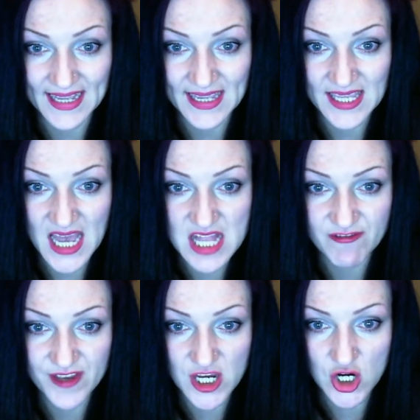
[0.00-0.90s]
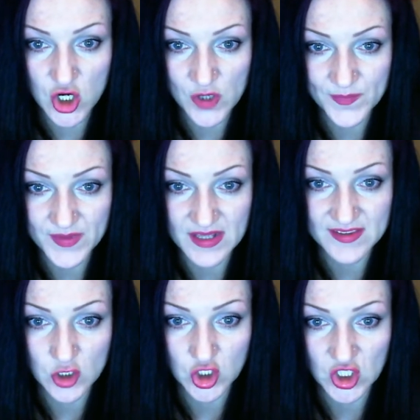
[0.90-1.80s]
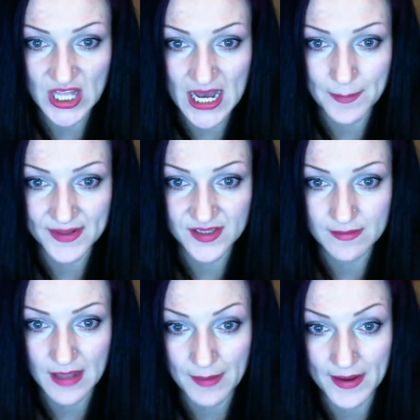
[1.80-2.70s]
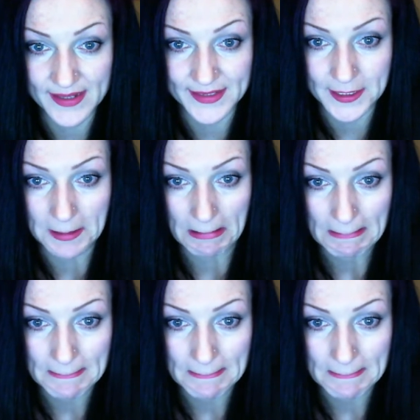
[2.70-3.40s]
I can feel that's not gonna happen this time either.